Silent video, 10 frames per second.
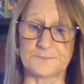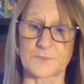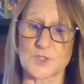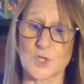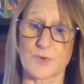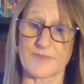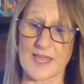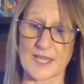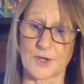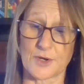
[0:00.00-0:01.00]
So if
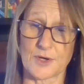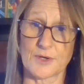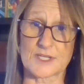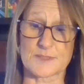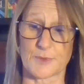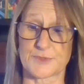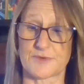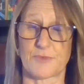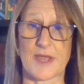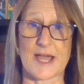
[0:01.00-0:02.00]
anger,
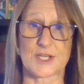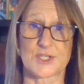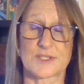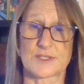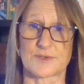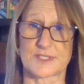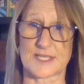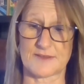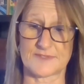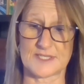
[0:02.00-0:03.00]
explosive reactions, or
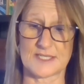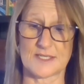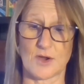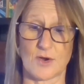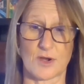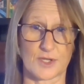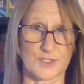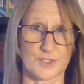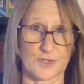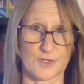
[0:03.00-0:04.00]
safety are a
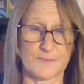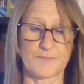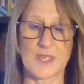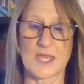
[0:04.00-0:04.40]
concern,